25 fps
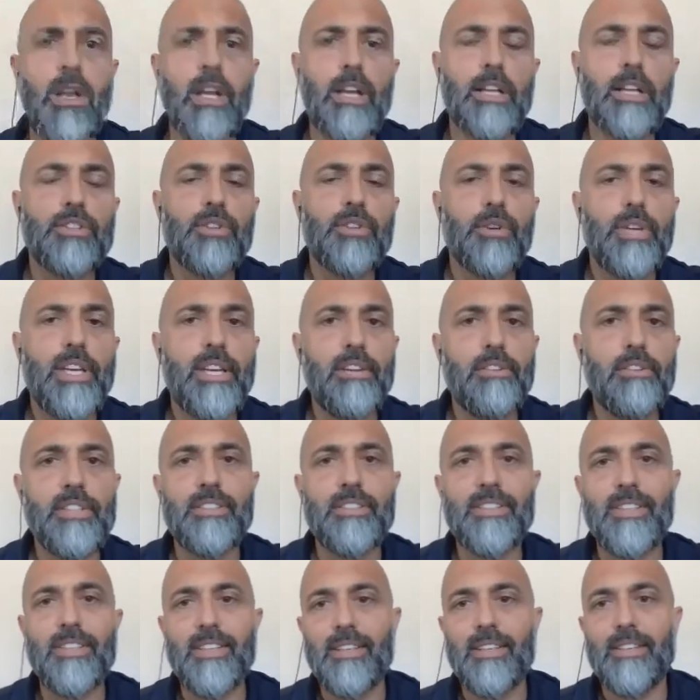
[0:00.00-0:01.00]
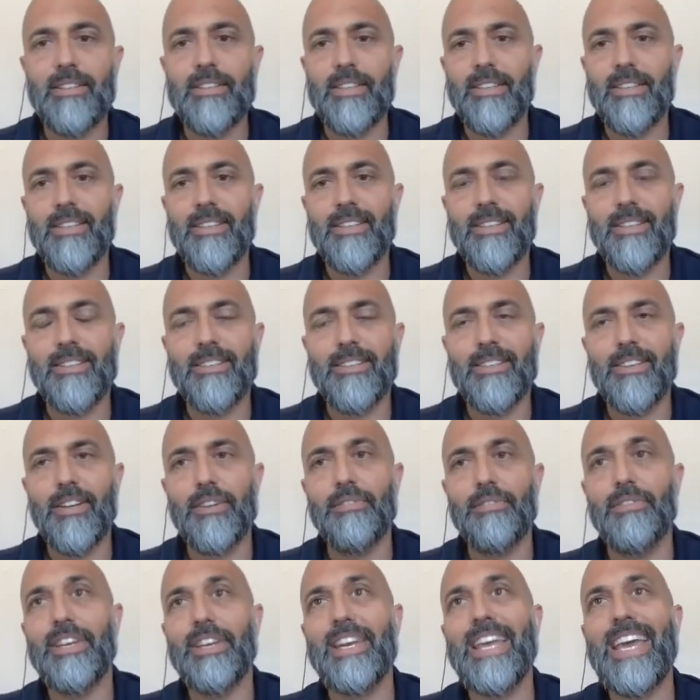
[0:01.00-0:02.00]
So here is the kind of the
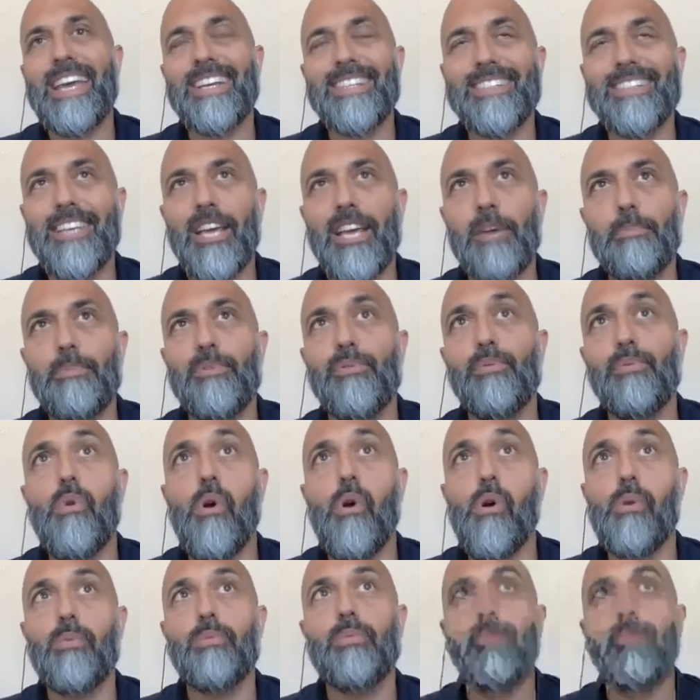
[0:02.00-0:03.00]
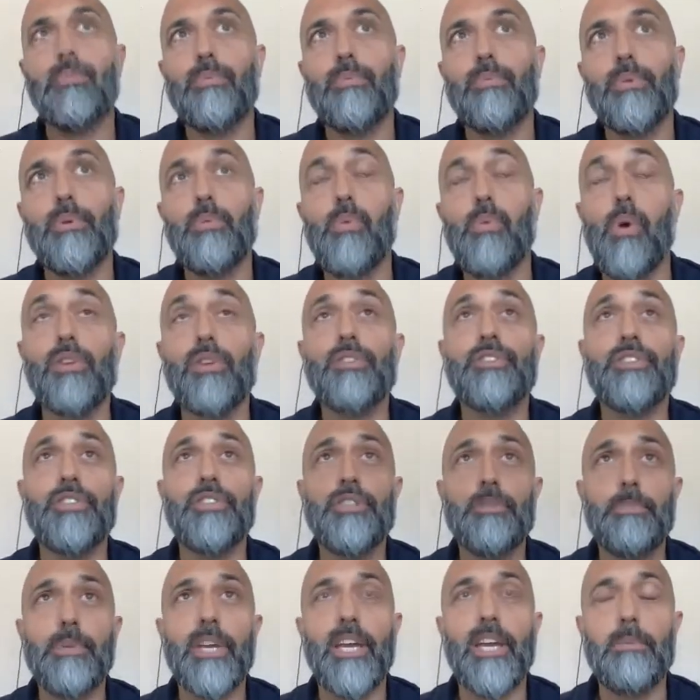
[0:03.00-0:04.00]
next step of what we wanted to be
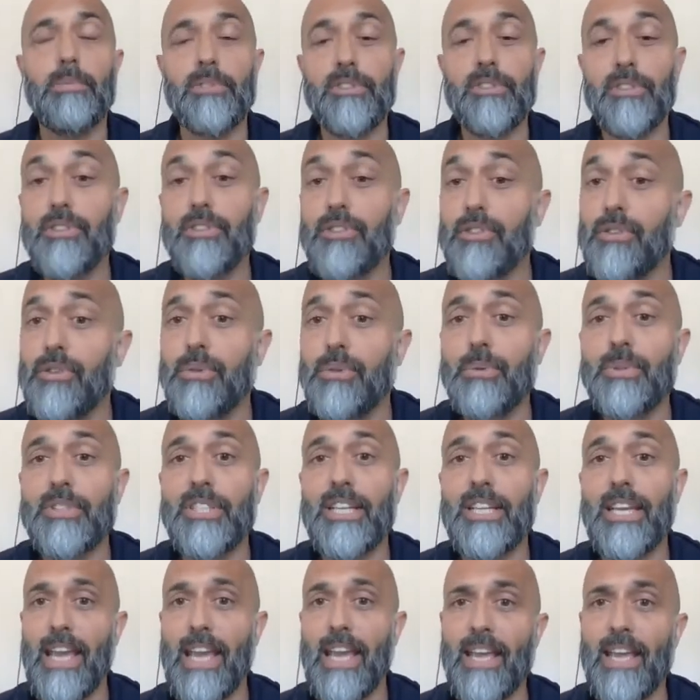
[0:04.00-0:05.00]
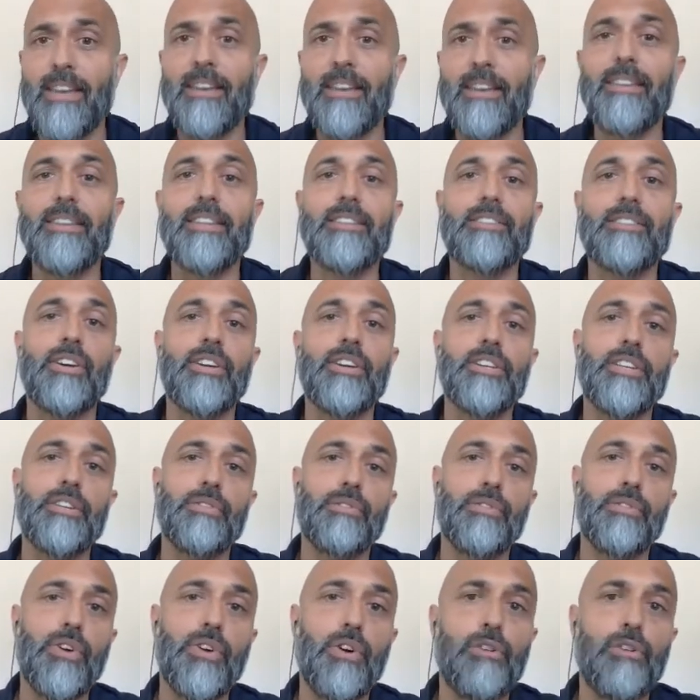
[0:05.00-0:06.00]
able to do, was again this idea of
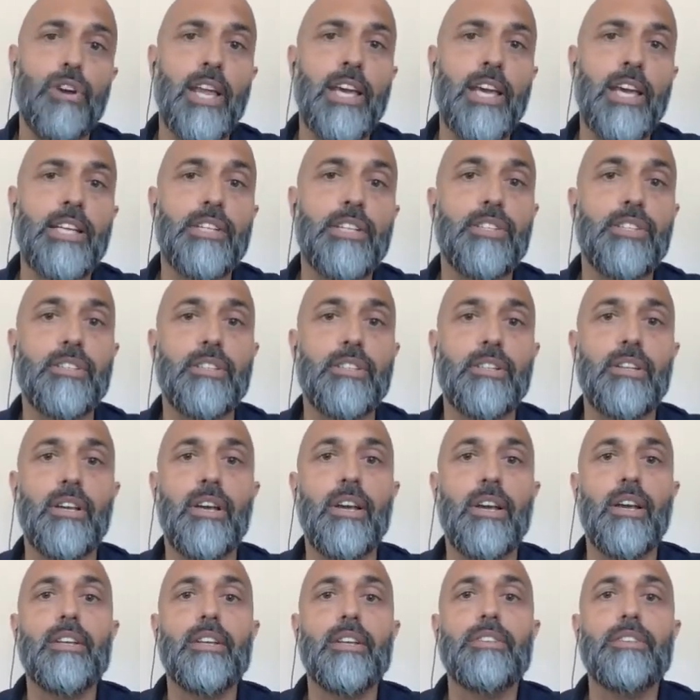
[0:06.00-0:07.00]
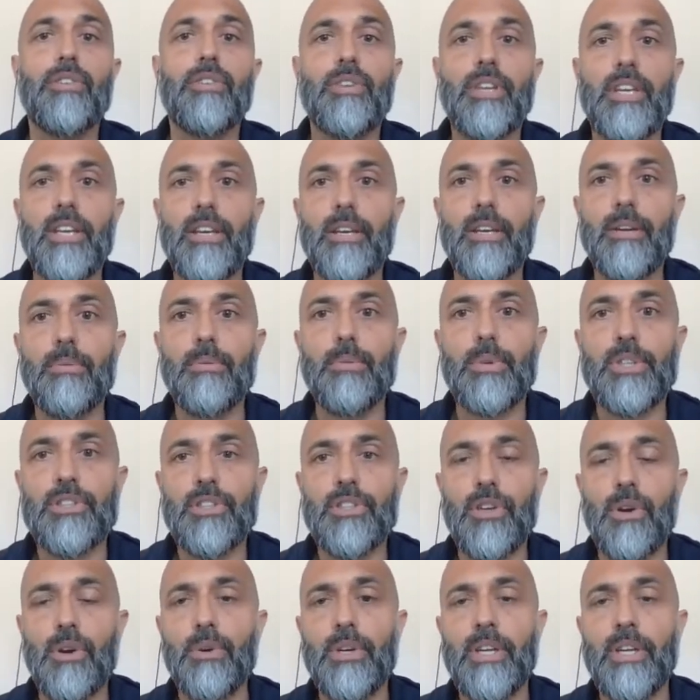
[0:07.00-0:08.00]
correlation. So here we're
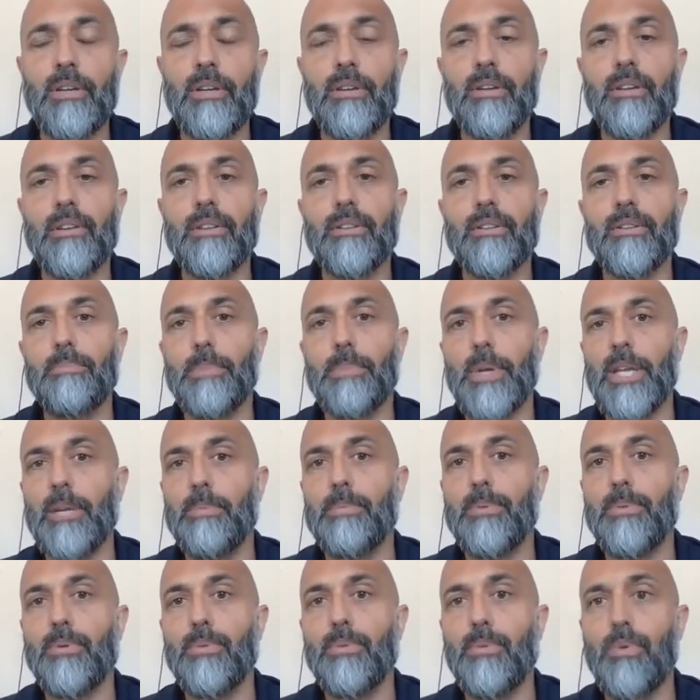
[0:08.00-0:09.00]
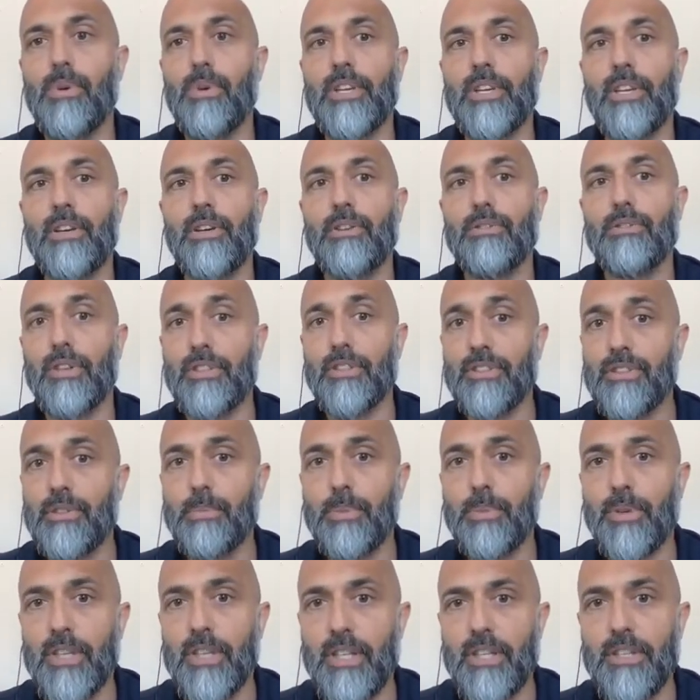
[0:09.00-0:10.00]
showing people walking across the
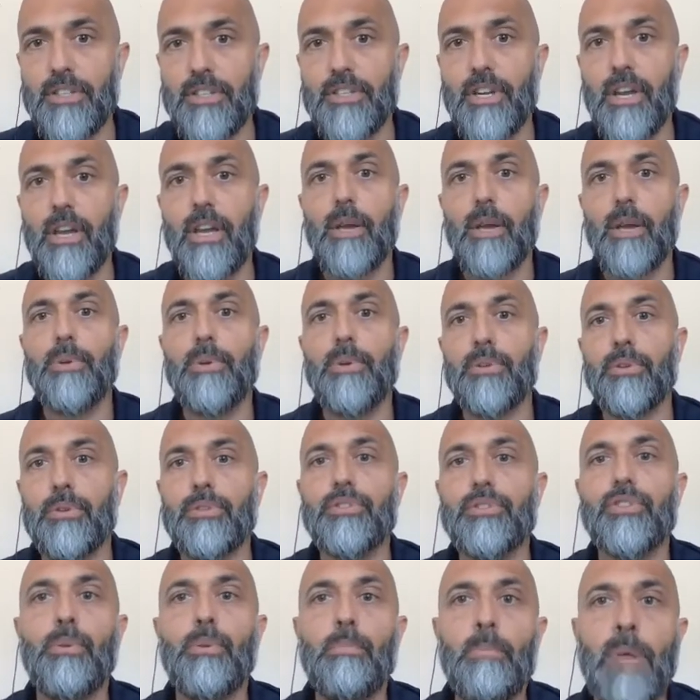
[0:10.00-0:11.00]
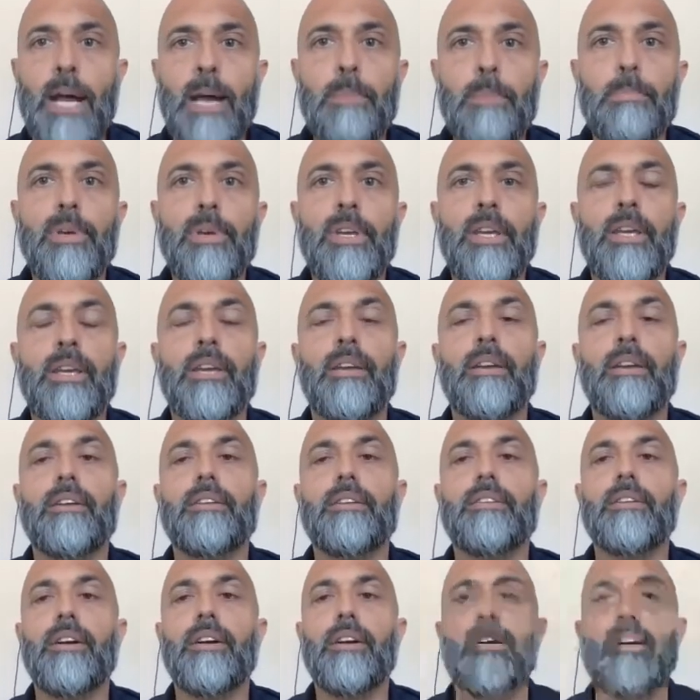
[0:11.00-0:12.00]
bridge, but also mapping
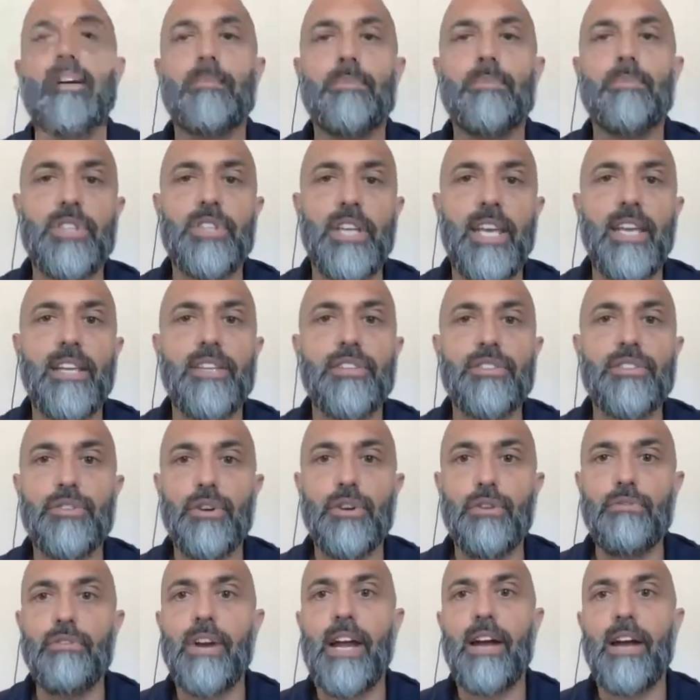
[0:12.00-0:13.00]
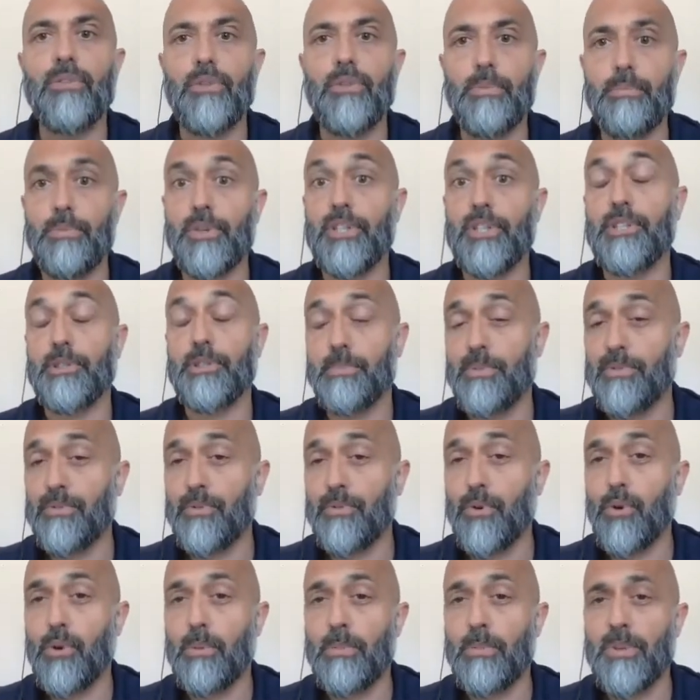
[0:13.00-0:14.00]
data around the bridge's
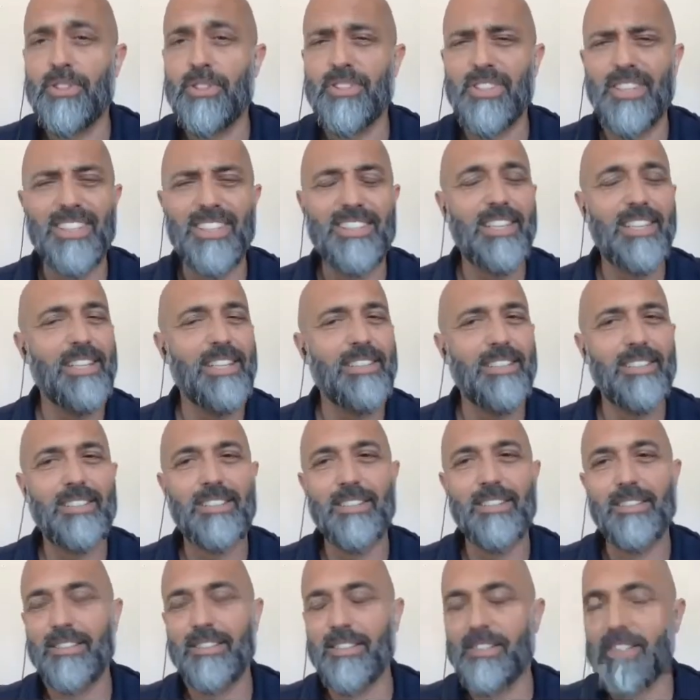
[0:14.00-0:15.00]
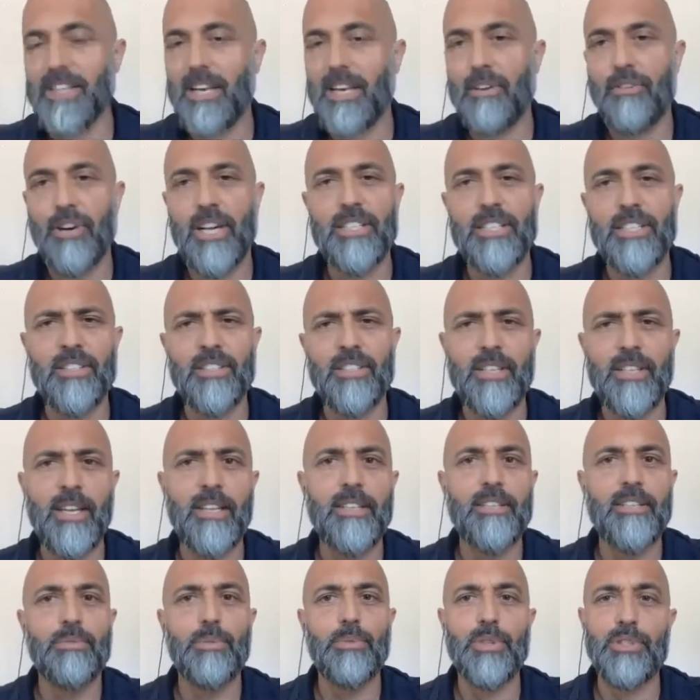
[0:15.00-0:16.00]
performance. In this case, it's acceleration
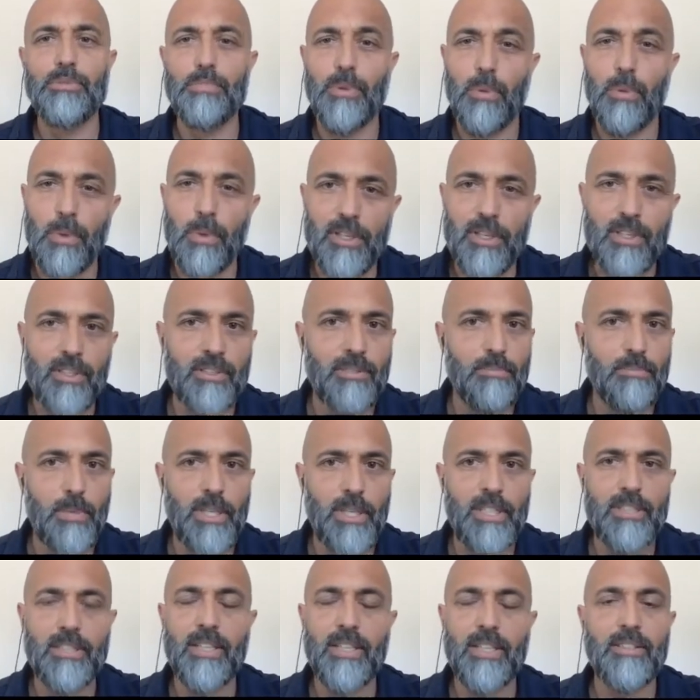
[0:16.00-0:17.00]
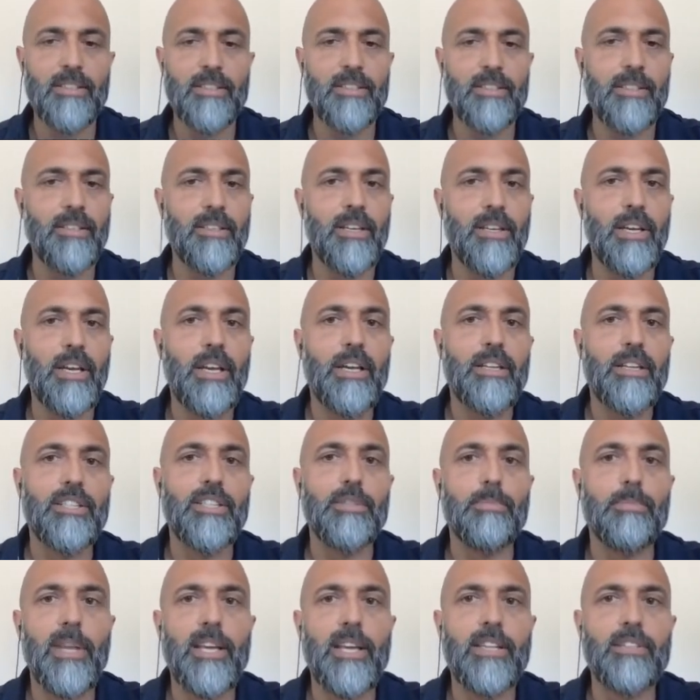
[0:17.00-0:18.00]
data, which probably doesn't make sense to
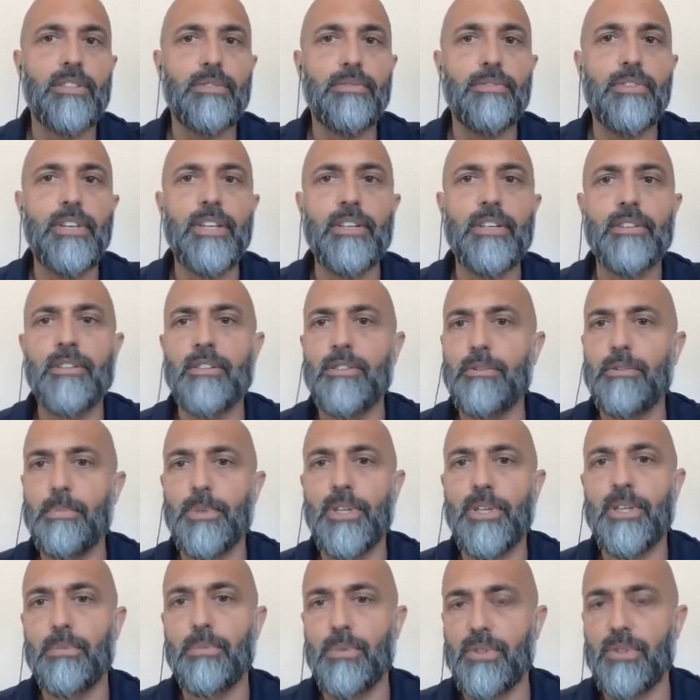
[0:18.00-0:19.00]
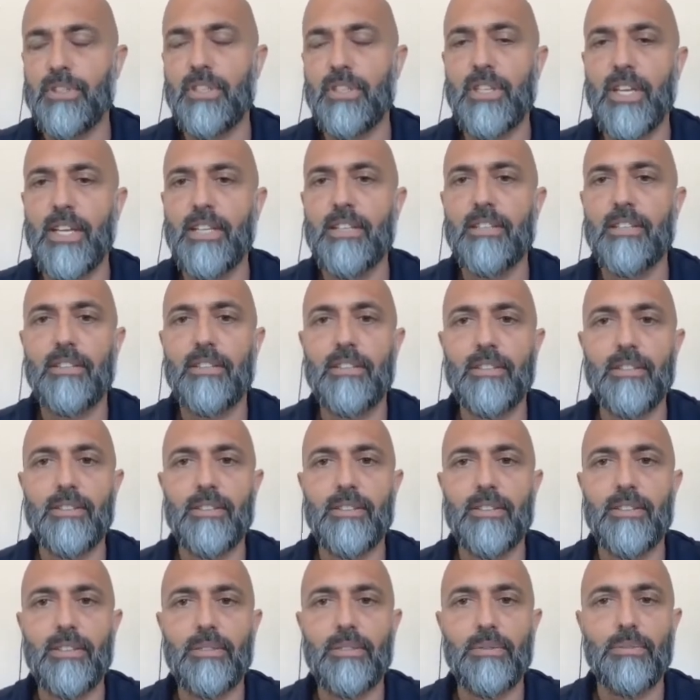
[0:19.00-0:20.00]
display as a field, but it was the data
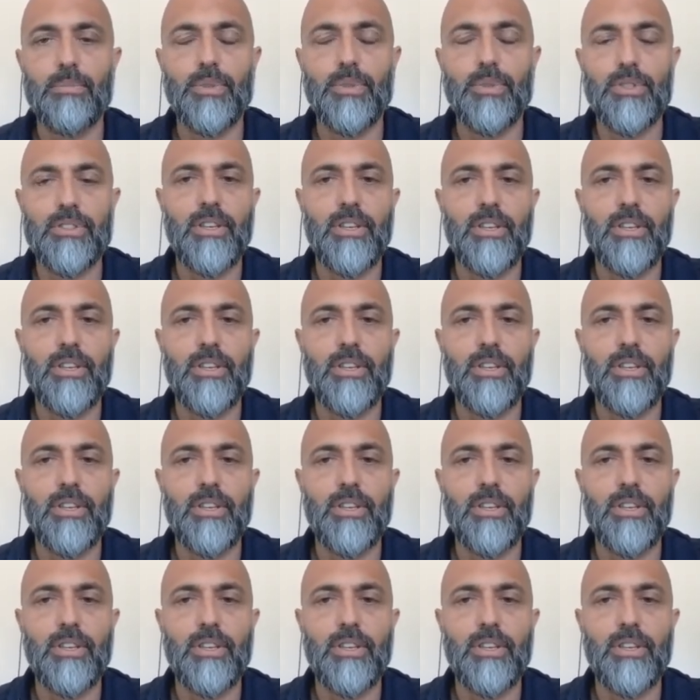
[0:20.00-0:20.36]
that was